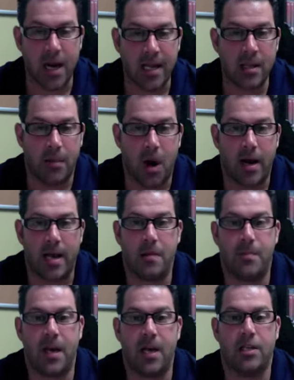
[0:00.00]
in the body
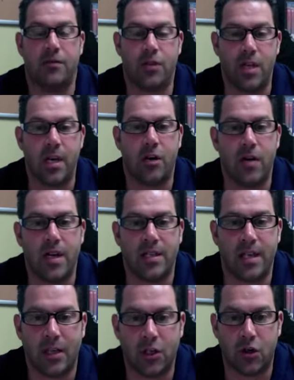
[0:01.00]
because of
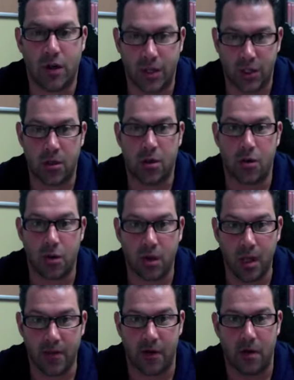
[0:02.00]
decreased excretion through the
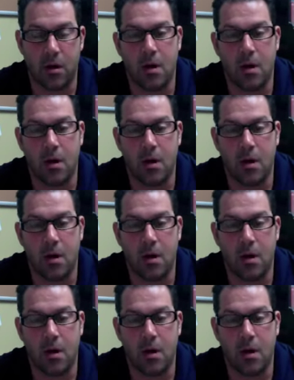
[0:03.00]
liver.